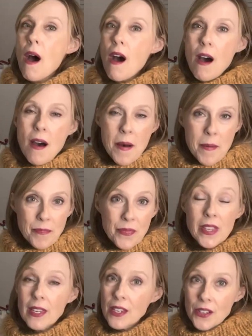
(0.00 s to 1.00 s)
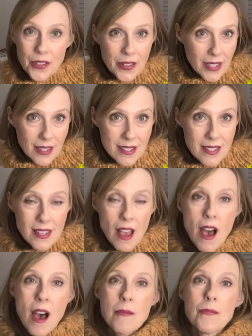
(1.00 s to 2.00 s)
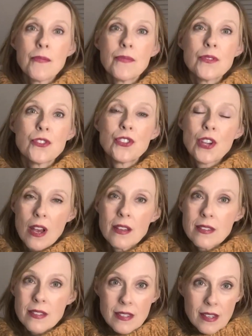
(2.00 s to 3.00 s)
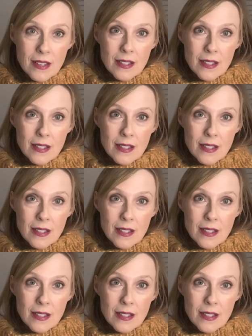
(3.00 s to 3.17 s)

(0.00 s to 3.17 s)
the earrings, just